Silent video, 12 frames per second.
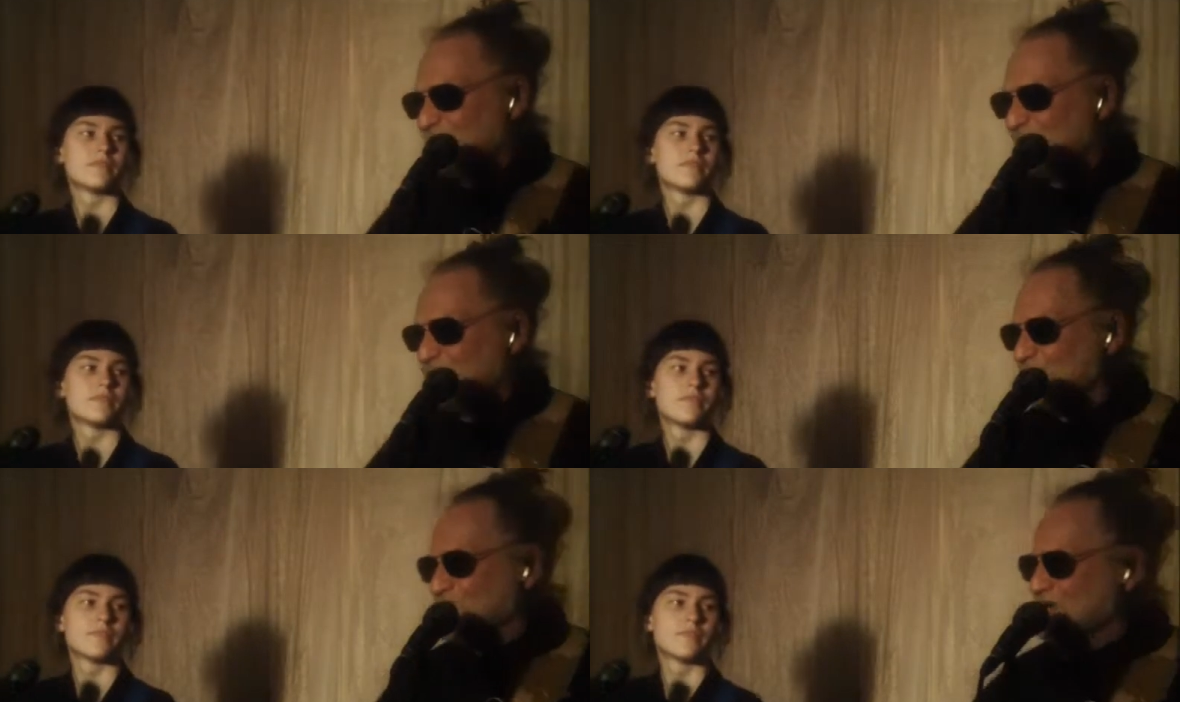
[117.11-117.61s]

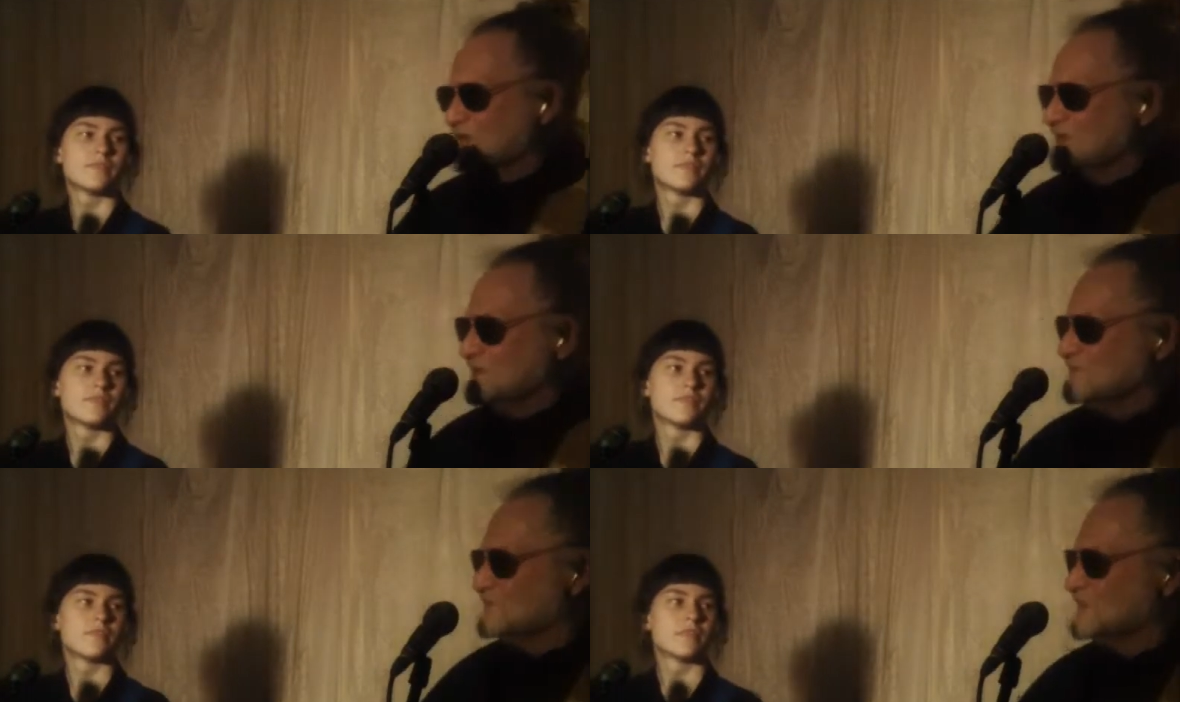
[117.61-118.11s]
Speaker 1: But,
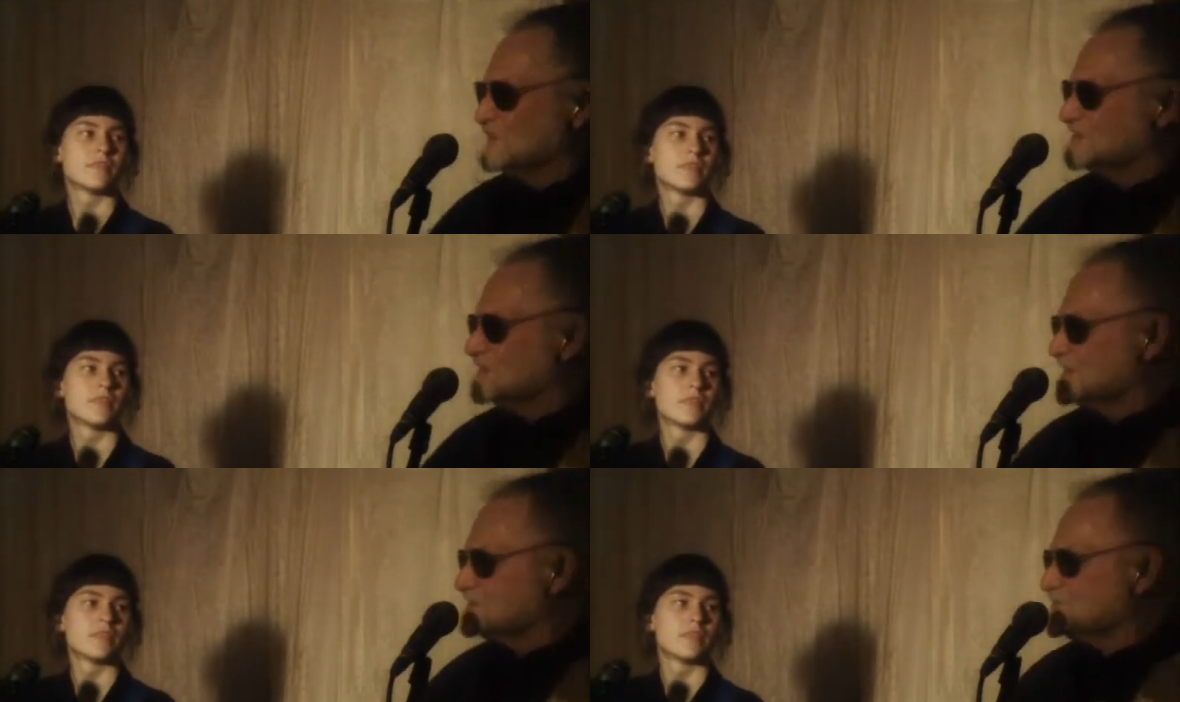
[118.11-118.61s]
you know, you
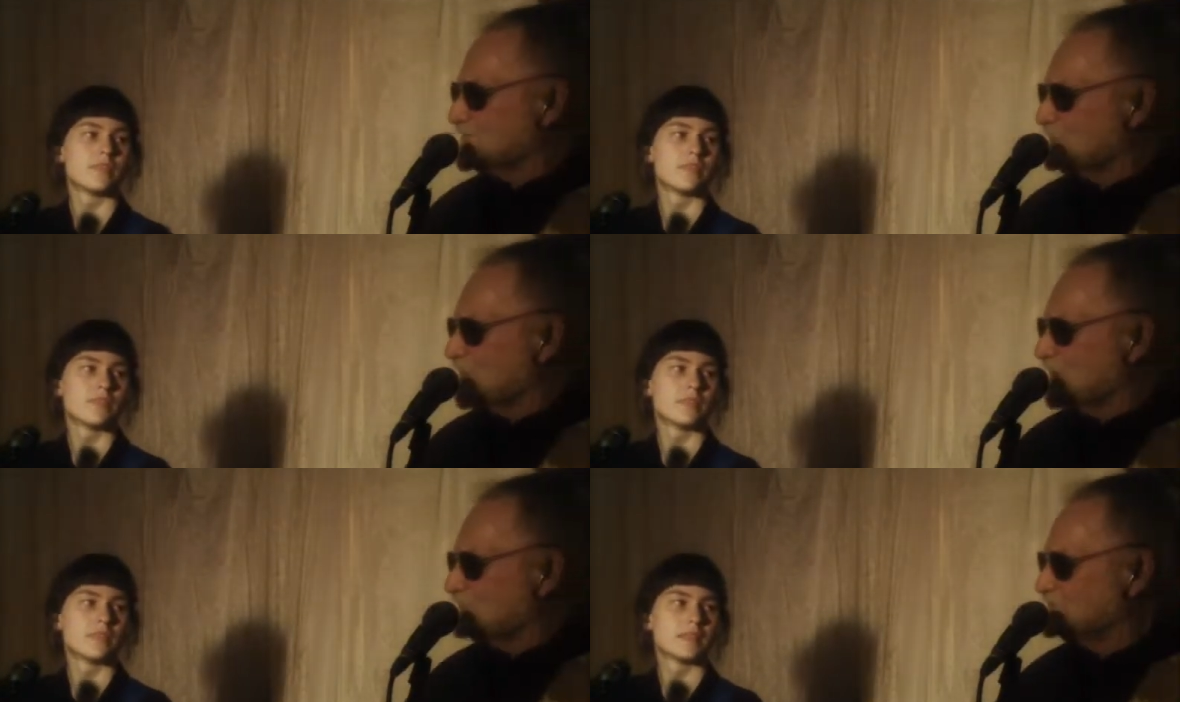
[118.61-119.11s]
can, like,
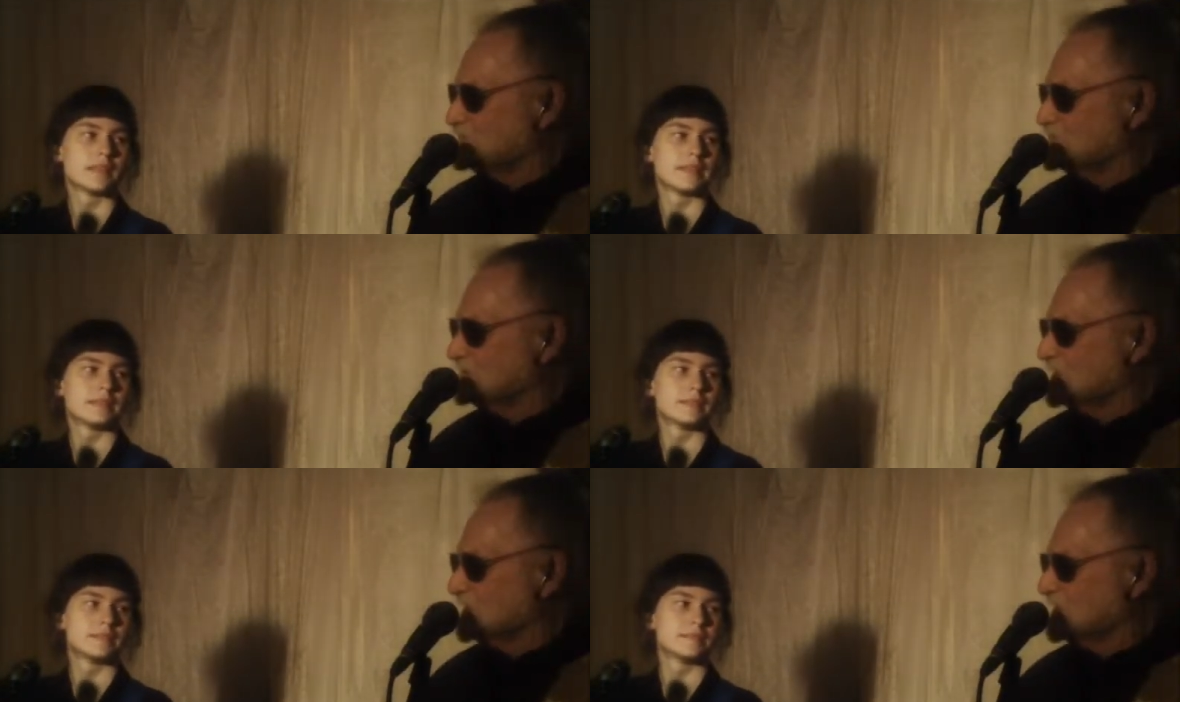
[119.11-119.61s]
trip off.
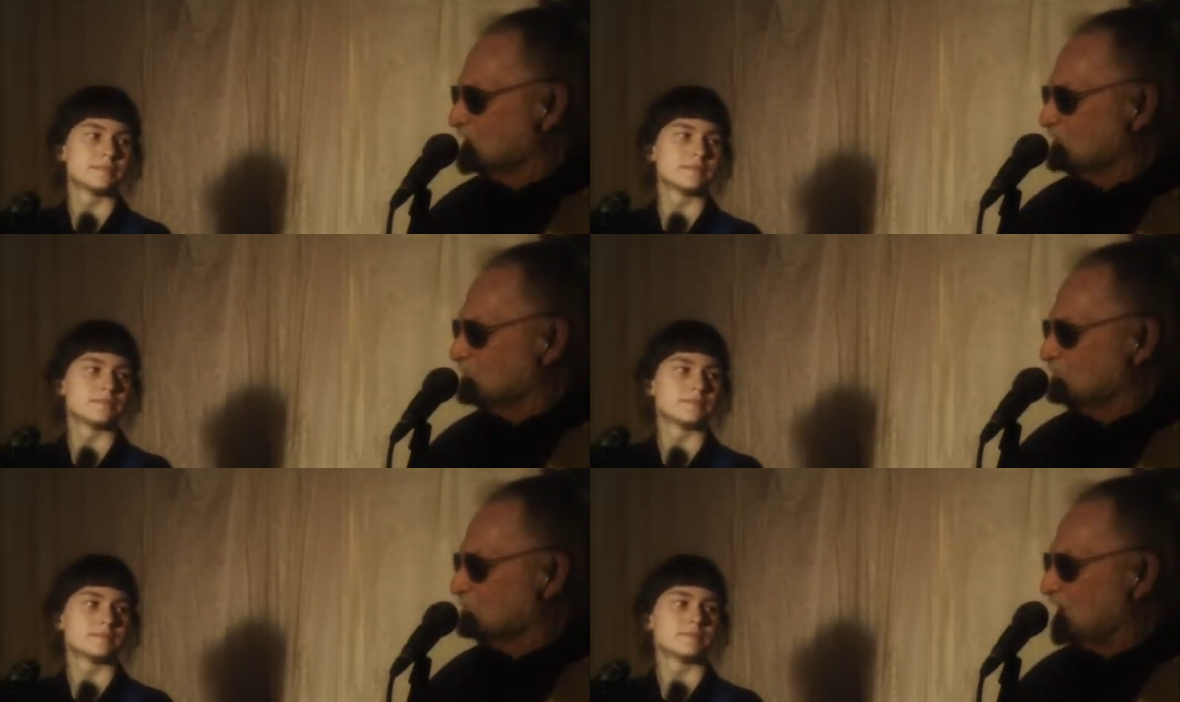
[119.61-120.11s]
Just
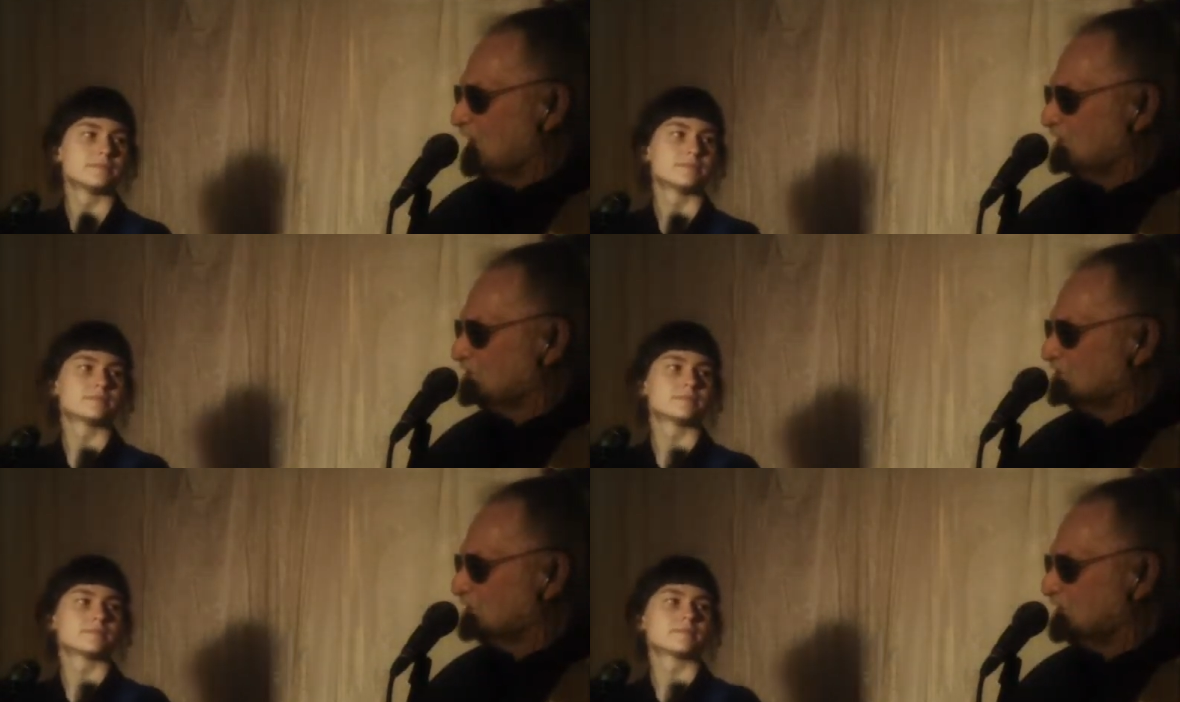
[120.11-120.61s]
buy
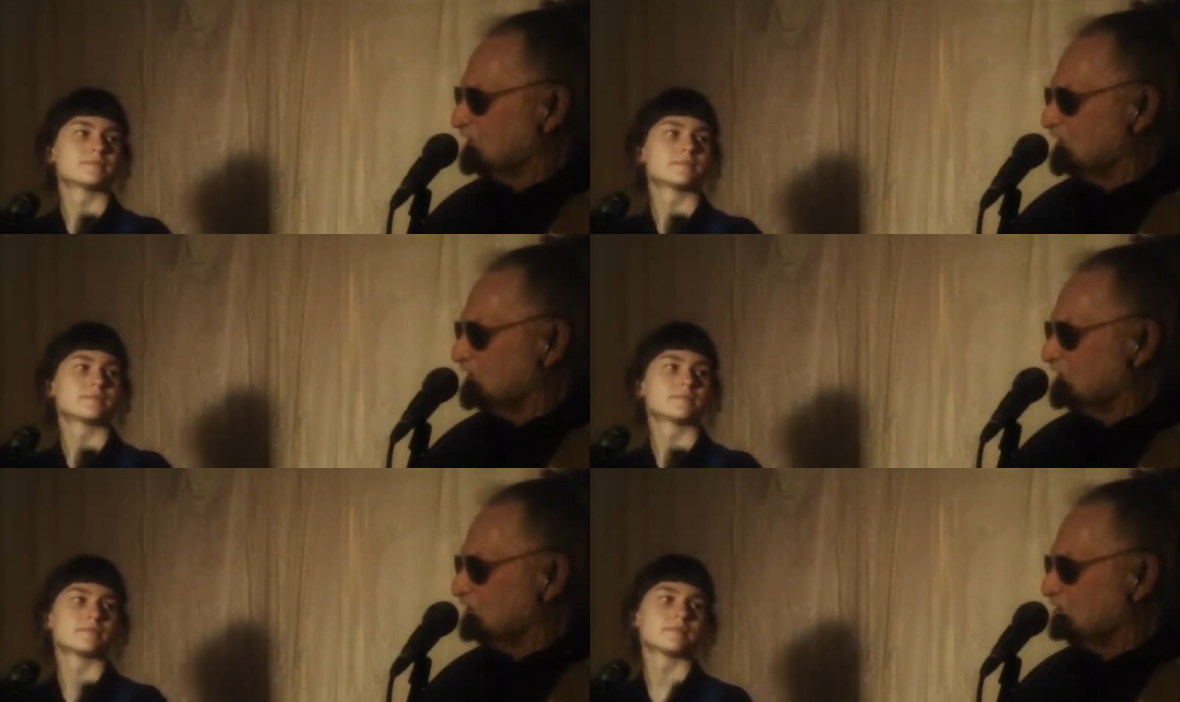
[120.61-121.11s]
the
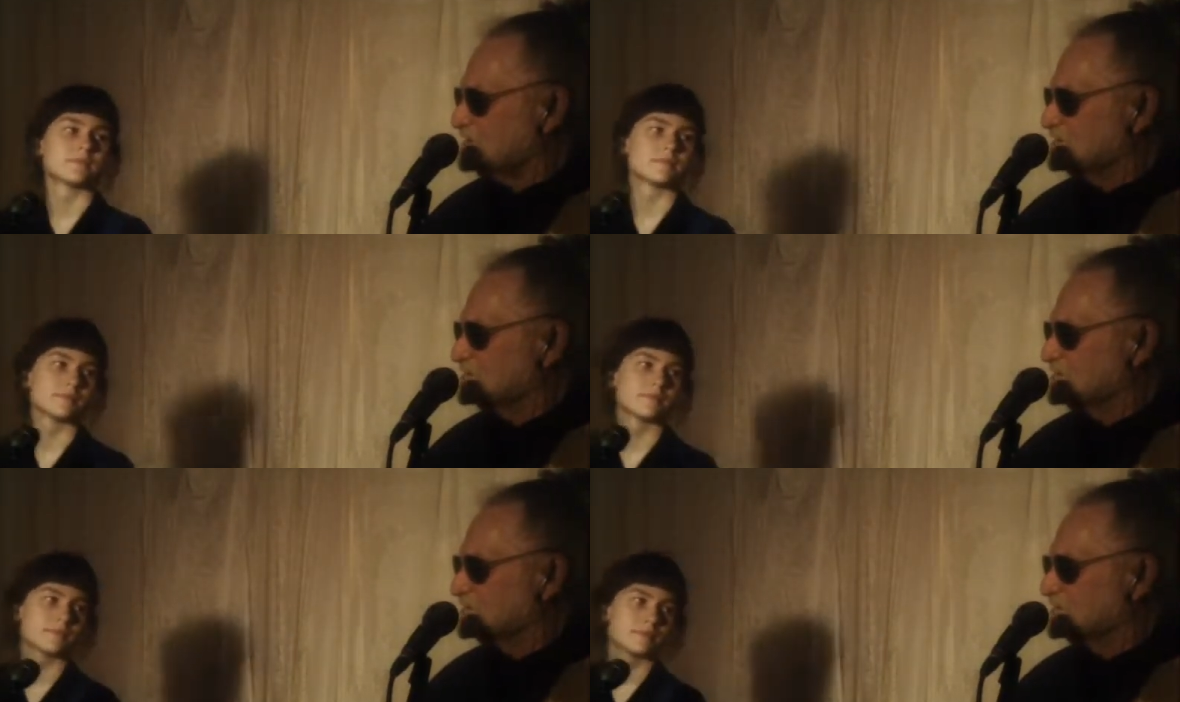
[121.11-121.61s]
CD.
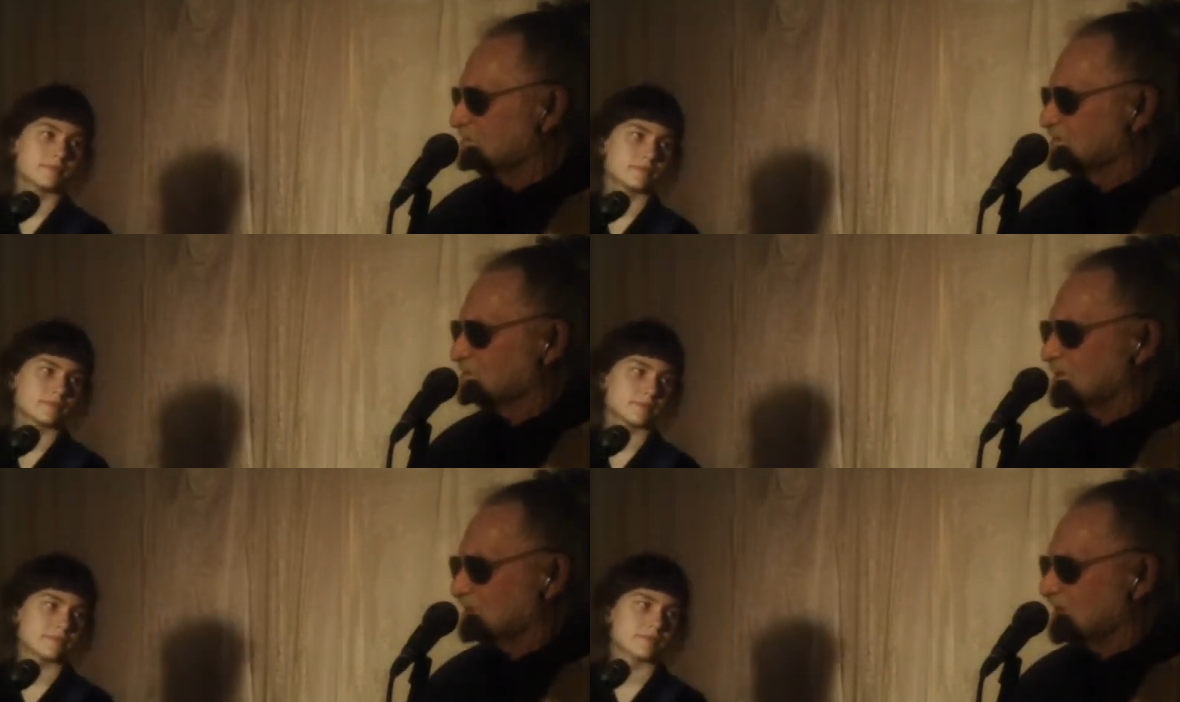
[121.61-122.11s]

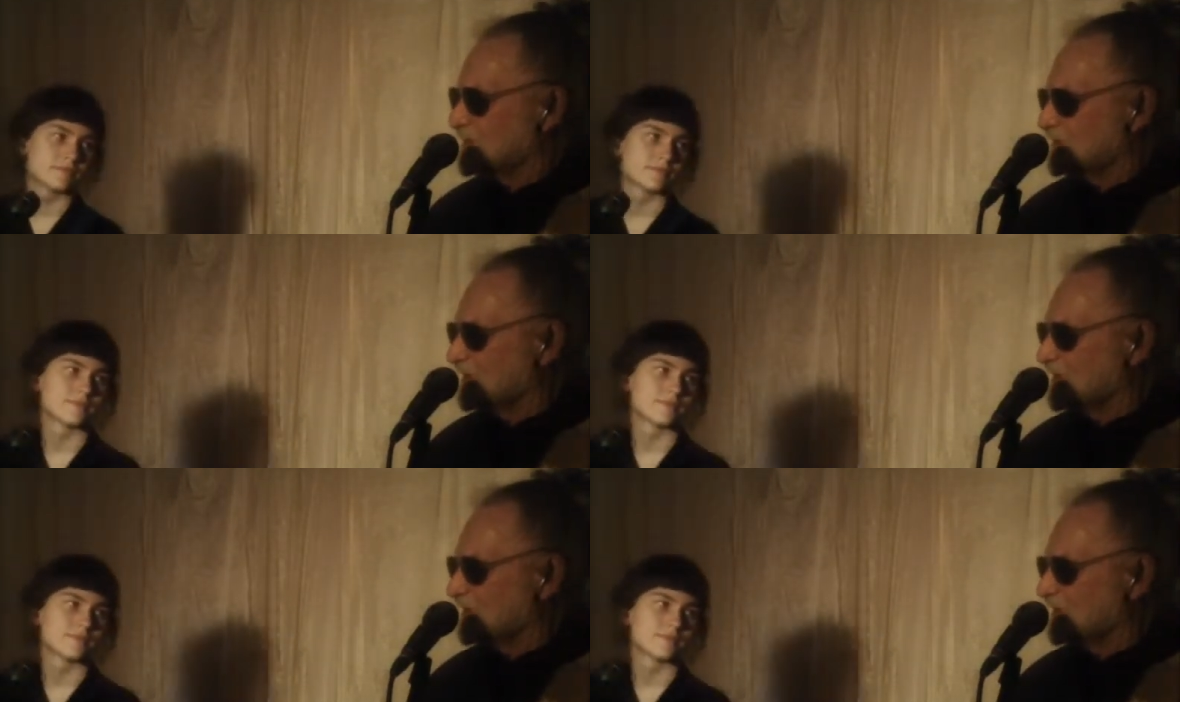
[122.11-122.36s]
It's not there